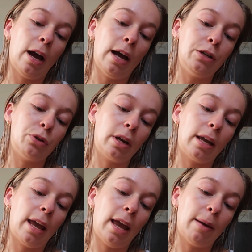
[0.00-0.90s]
Hydra
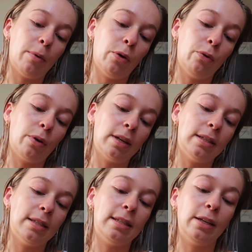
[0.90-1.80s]
Camo
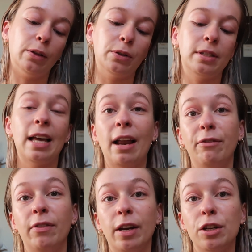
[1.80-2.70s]
Concealer
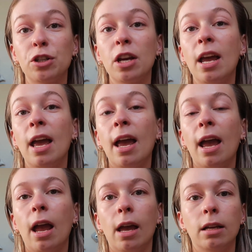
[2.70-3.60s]
Satin Finish.
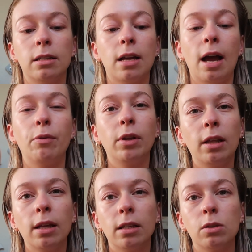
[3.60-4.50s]
And I
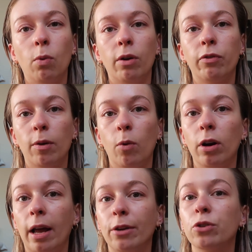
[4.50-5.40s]
really like this one for a
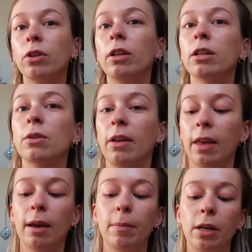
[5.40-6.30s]
more natural look, so I
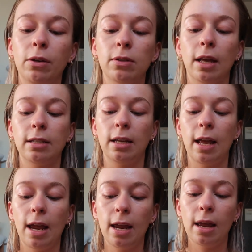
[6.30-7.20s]
think I'm going to use that
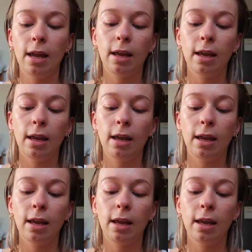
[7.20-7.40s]
today.